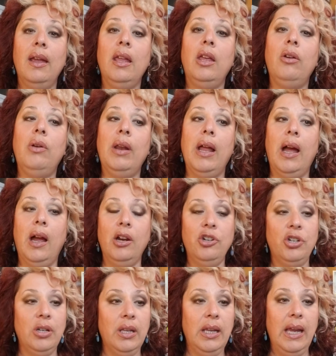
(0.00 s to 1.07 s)
you can
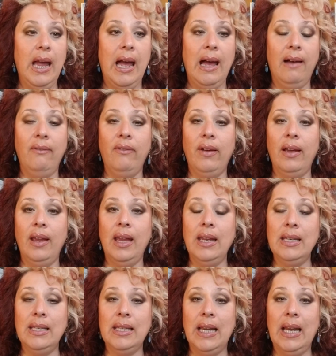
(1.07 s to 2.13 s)
actually have
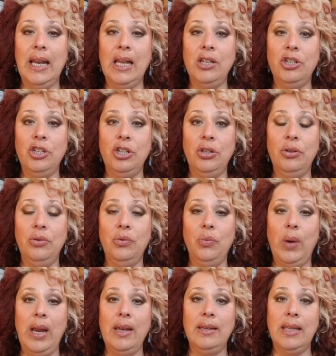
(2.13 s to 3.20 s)
insight into
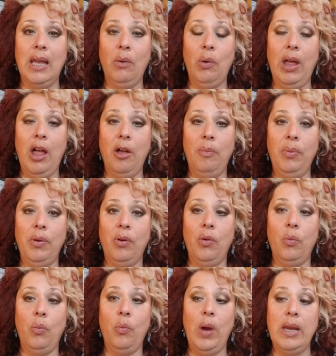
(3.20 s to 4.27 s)
ways that will help you,
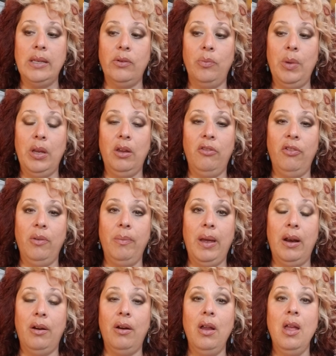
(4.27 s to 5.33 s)
or ways that will make you feel
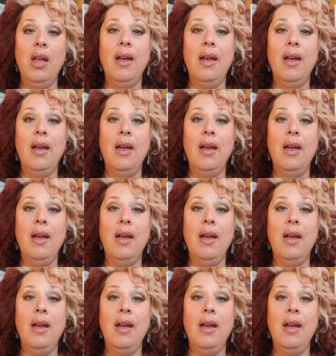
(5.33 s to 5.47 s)
better.